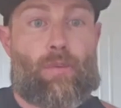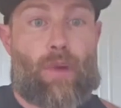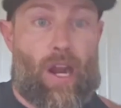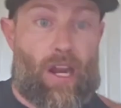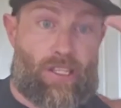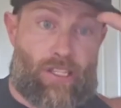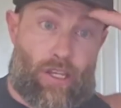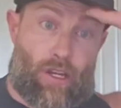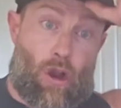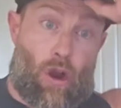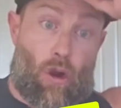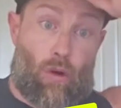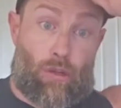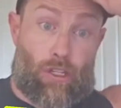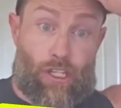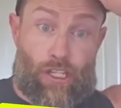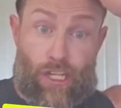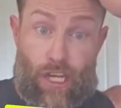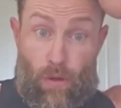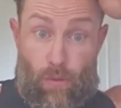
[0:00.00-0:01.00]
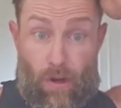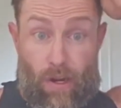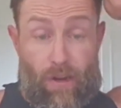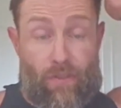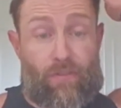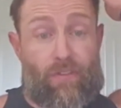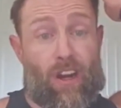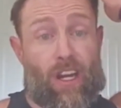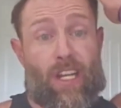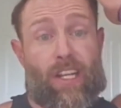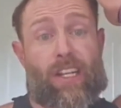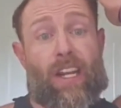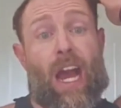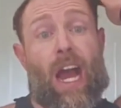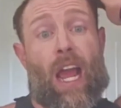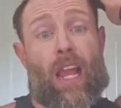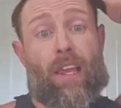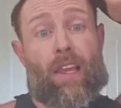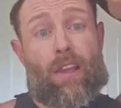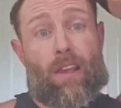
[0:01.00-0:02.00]
body's like, holy shit, we're going to fucking
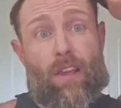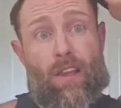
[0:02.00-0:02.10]
die.